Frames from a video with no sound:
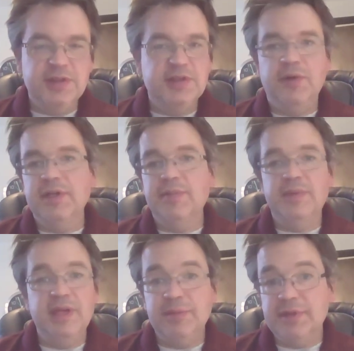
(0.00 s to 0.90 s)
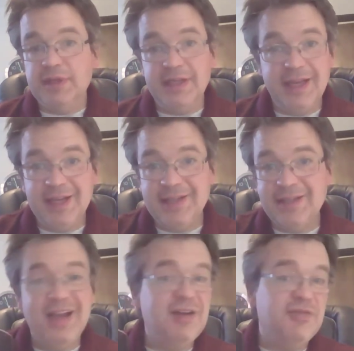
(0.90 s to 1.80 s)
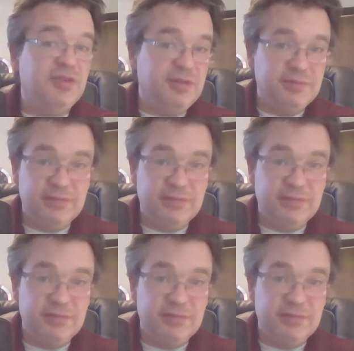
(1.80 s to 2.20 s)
is going to be able to connect ever